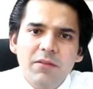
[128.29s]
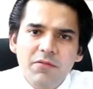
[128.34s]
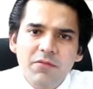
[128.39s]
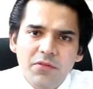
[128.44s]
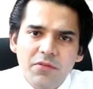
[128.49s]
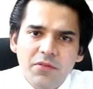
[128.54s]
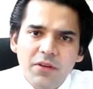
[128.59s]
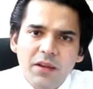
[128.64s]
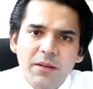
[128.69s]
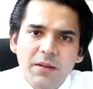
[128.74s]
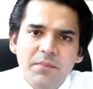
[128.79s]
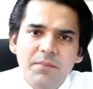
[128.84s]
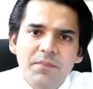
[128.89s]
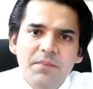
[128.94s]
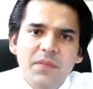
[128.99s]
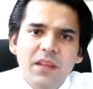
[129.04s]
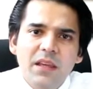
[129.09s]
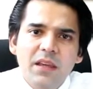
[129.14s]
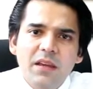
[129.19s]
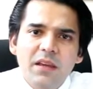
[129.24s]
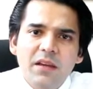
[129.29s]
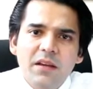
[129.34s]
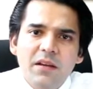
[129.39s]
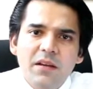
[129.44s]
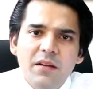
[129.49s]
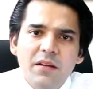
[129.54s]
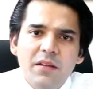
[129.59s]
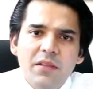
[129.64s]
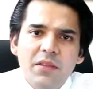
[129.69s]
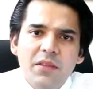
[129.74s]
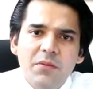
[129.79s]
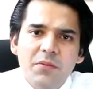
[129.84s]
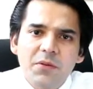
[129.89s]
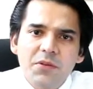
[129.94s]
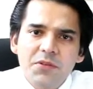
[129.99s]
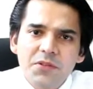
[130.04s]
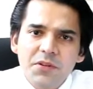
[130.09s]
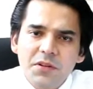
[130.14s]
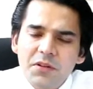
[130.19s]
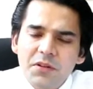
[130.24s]
time frame, there
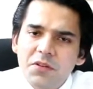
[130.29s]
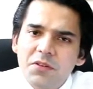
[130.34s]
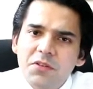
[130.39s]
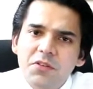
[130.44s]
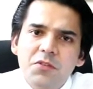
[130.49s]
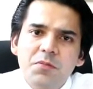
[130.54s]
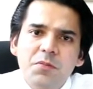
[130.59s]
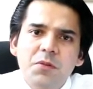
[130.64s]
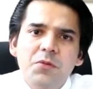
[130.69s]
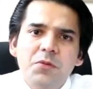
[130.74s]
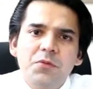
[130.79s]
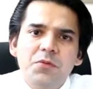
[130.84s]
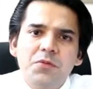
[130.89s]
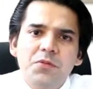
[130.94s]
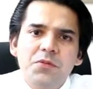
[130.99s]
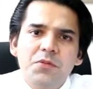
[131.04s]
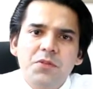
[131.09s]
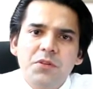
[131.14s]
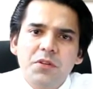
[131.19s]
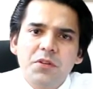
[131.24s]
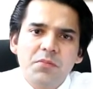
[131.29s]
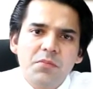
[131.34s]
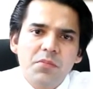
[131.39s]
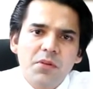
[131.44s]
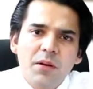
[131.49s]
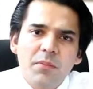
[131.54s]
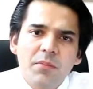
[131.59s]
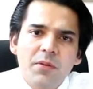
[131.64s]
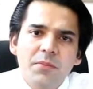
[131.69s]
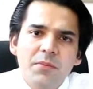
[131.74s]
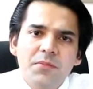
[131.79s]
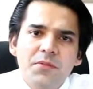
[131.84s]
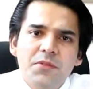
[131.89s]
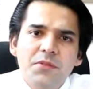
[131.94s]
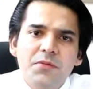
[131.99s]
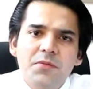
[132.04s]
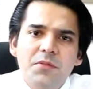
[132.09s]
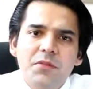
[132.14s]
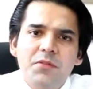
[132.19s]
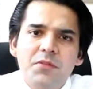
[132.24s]
were certain disputes, certain
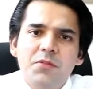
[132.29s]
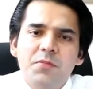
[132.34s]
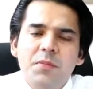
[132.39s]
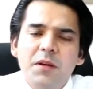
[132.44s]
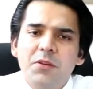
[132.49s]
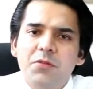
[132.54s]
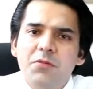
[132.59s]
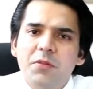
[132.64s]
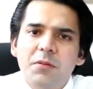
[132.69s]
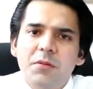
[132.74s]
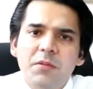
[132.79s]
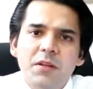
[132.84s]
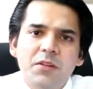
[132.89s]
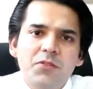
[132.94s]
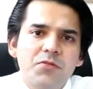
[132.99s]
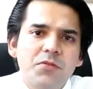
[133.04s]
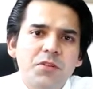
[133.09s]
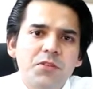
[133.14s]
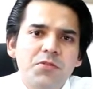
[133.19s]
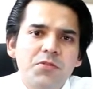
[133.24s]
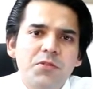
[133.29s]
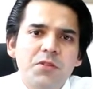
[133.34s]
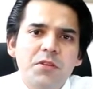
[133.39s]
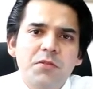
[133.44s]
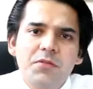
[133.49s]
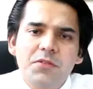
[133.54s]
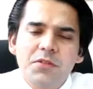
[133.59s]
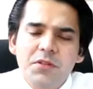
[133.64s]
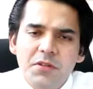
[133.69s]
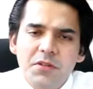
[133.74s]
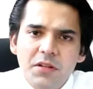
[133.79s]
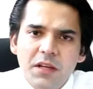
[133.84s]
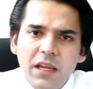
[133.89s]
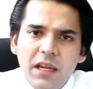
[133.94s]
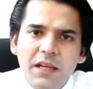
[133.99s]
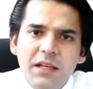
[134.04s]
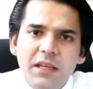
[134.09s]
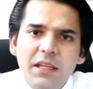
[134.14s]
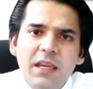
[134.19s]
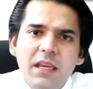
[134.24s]
problems with respect to administration. There were certain
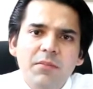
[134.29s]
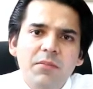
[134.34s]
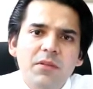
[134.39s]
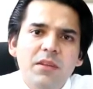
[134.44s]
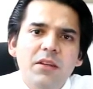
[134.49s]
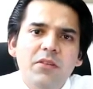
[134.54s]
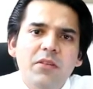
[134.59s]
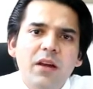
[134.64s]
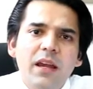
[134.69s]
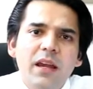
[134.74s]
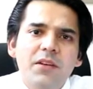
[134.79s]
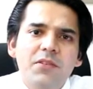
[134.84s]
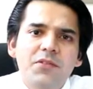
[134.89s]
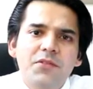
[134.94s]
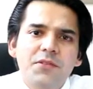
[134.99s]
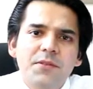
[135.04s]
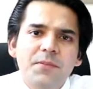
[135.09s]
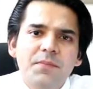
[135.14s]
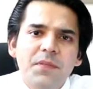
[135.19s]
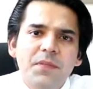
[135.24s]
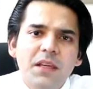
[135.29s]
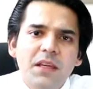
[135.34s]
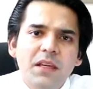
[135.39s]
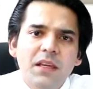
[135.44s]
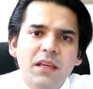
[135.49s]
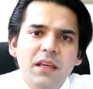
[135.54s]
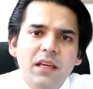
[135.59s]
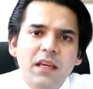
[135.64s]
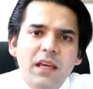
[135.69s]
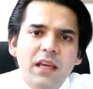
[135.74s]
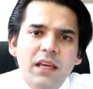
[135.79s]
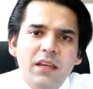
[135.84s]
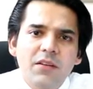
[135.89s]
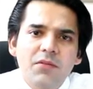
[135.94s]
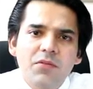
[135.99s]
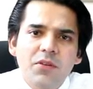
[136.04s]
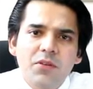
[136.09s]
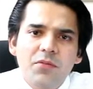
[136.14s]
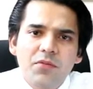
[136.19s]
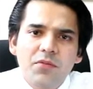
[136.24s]
anti-Ahmadi rights,
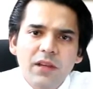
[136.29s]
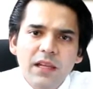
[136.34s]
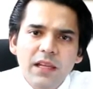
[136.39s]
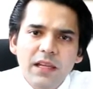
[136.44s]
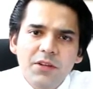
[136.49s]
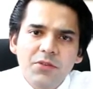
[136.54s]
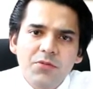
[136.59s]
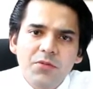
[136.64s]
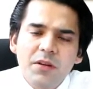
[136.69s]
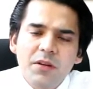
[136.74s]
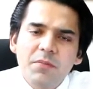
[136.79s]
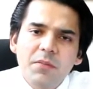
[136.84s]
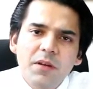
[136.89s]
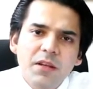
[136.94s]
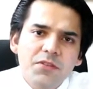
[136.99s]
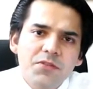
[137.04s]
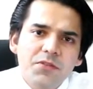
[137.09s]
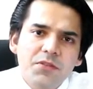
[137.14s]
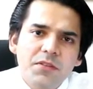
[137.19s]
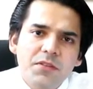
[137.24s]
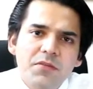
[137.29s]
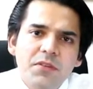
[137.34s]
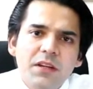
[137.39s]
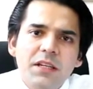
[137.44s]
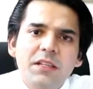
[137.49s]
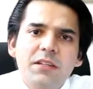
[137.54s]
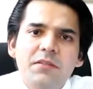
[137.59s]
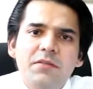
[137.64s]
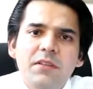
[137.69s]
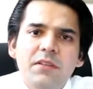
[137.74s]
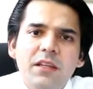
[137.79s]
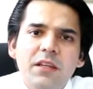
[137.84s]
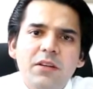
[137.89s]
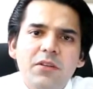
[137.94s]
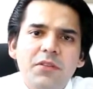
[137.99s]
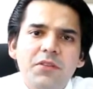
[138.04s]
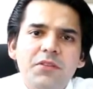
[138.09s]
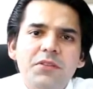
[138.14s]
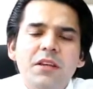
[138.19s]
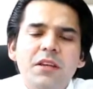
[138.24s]
and for failing to administer effectively,
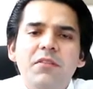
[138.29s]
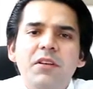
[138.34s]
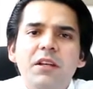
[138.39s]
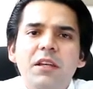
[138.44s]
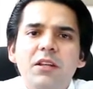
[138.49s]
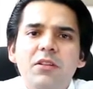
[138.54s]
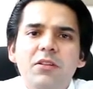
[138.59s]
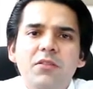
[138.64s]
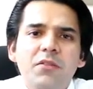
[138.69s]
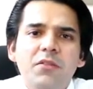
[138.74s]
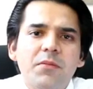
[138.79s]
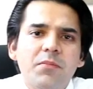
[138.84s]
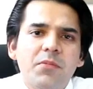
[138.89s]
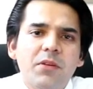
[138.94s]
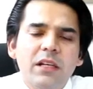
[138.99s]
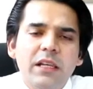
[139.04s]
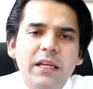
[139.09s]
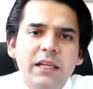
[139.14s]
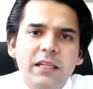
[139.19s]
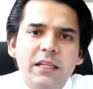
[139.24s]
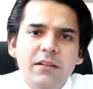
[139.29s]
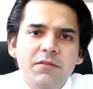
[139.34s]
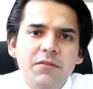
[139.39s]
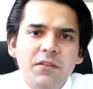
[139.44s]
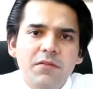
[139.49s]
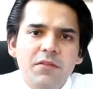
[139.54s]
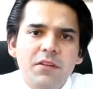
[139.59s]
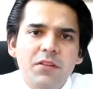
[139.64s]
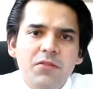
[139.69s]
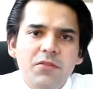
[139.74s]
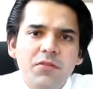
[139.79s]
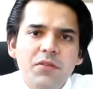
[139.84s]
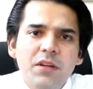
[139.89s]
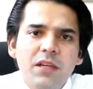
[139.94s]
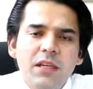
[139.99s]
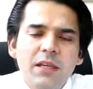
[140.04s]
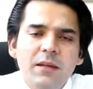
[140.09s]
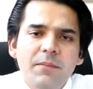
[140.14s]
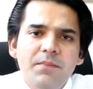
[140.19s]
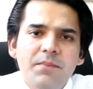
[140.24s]
on the 17th of April
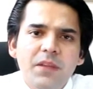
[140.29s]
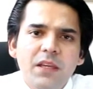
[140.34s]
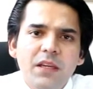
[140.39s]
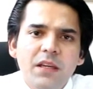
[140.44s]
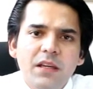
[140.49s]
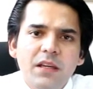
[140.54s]
1953,